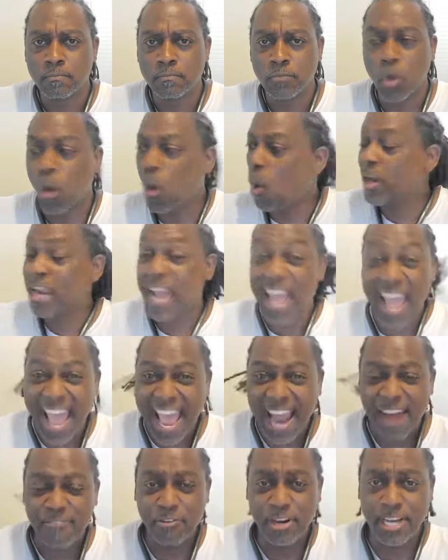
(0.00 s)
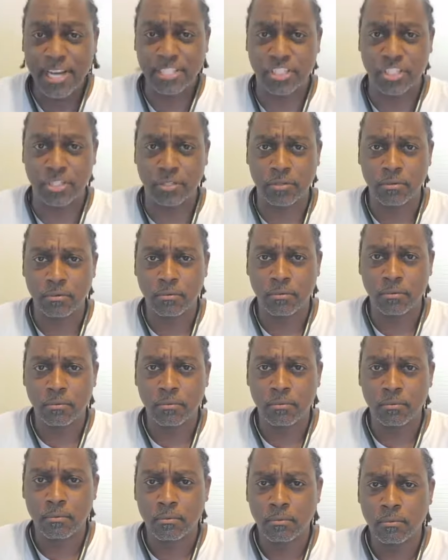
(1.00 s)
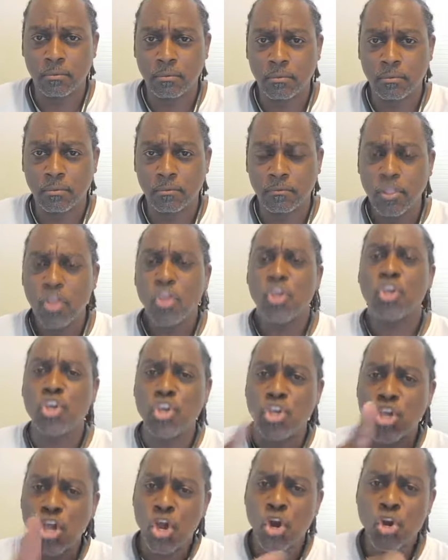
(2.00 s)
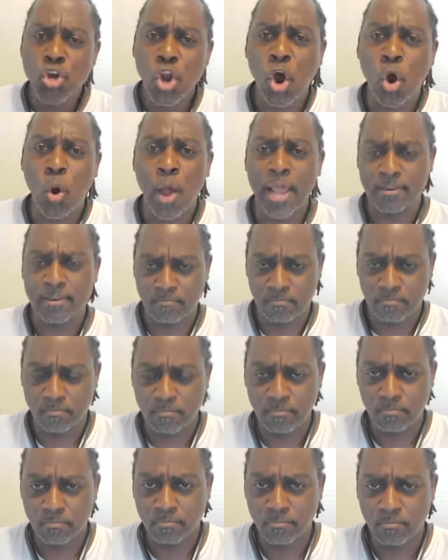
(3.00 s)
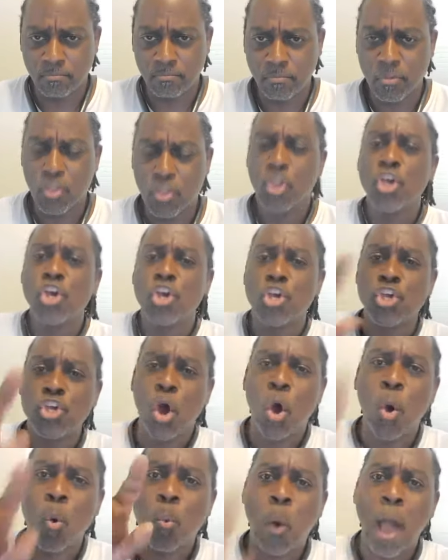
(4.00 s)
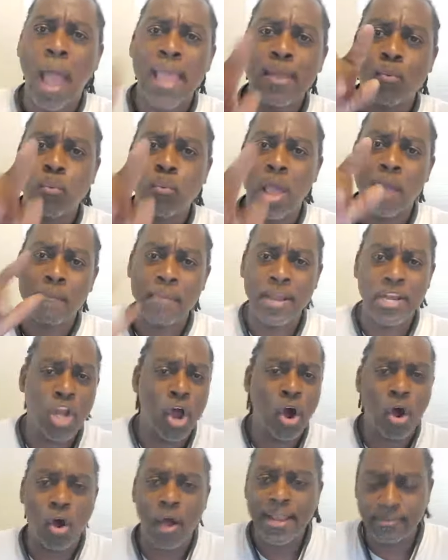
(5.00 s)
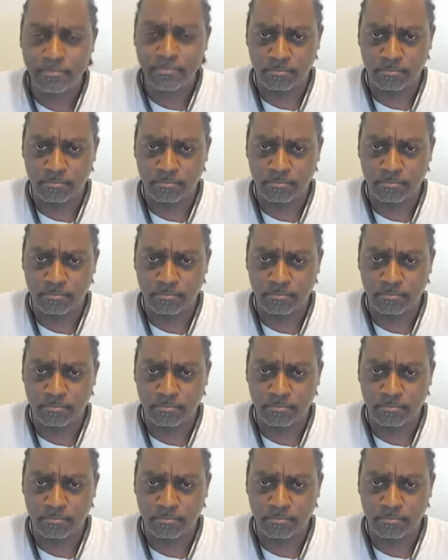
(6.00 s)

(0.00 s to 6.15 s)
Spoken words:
On average, you know it, your white women know it,